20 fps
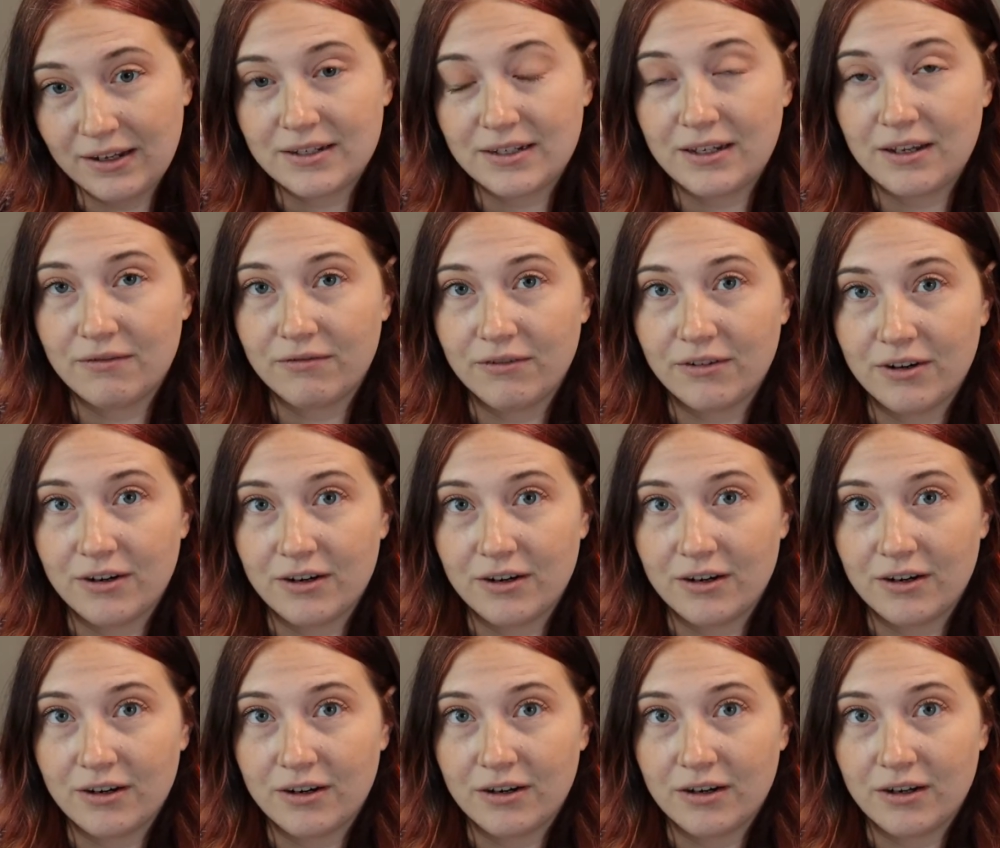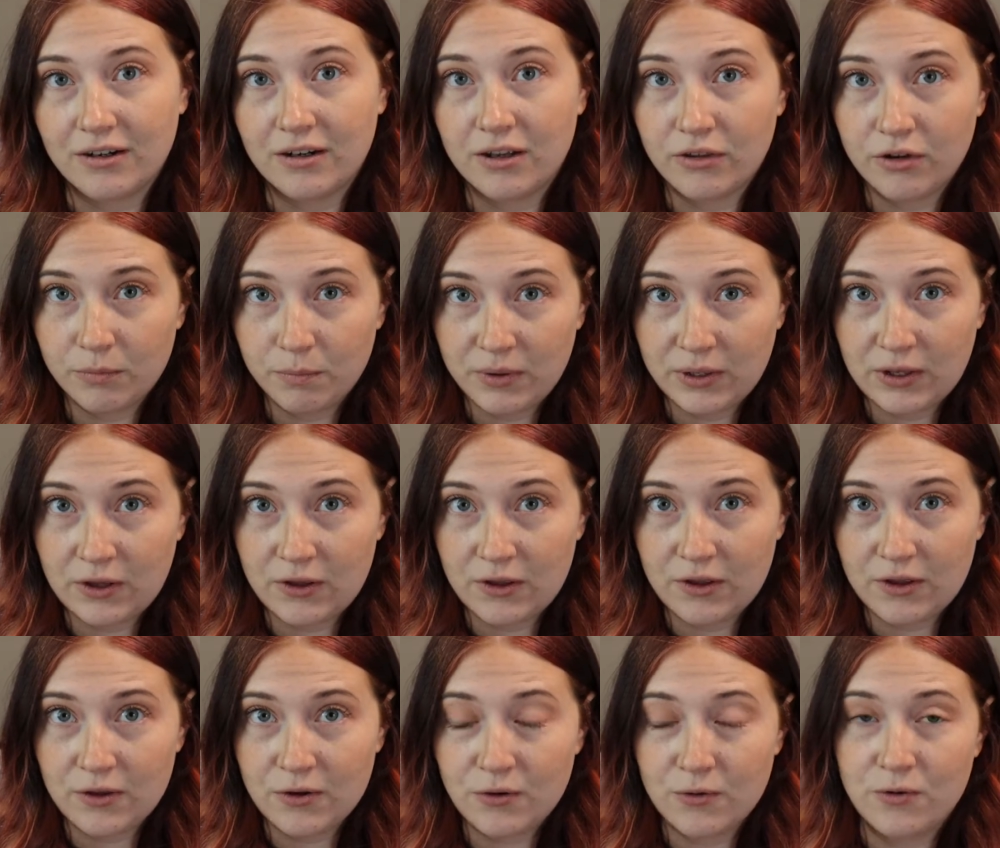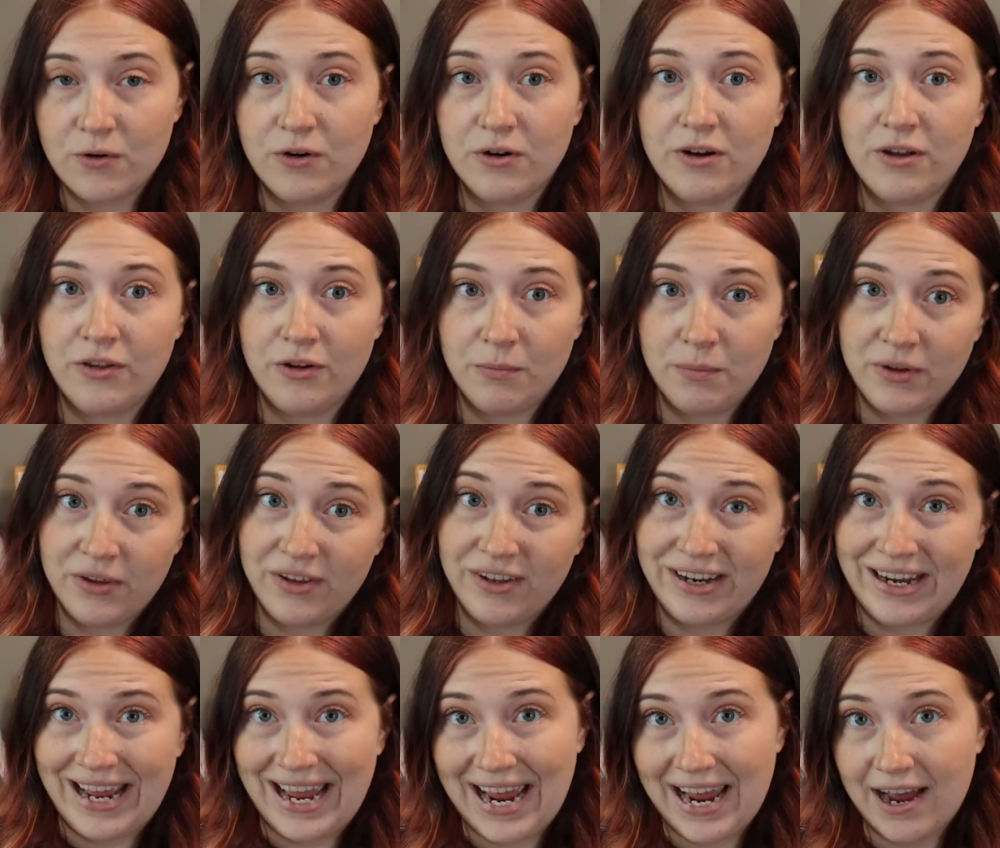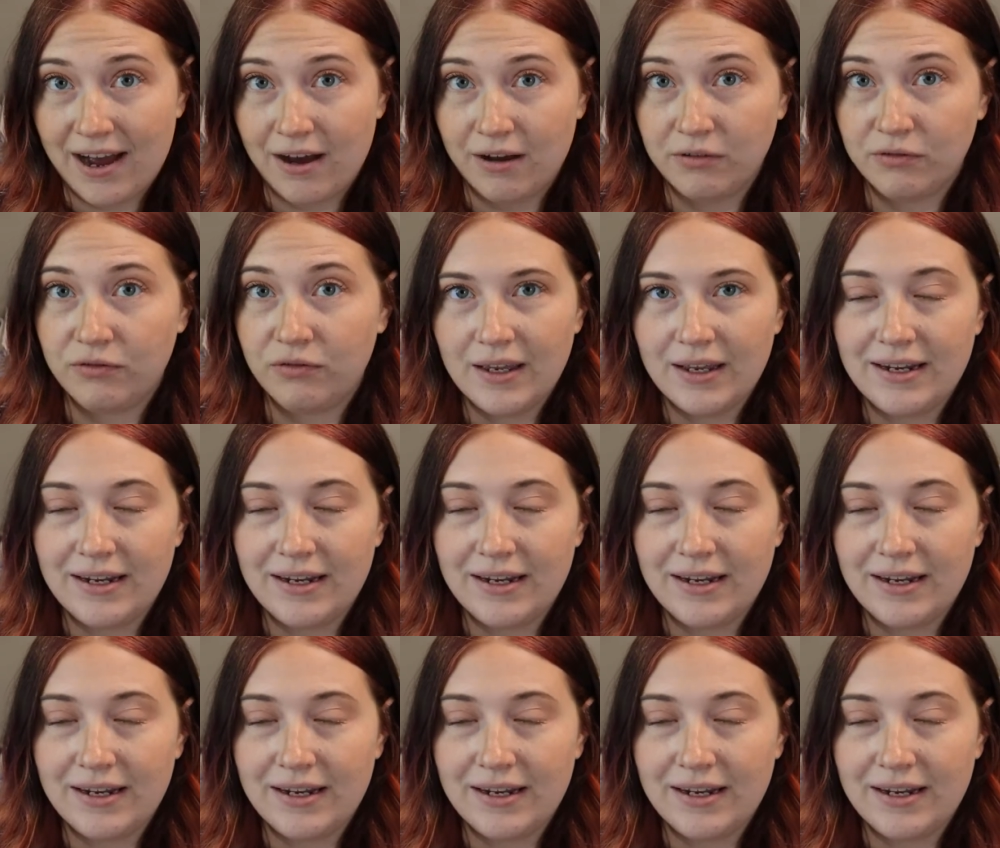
to give her another pill or another pill and a half.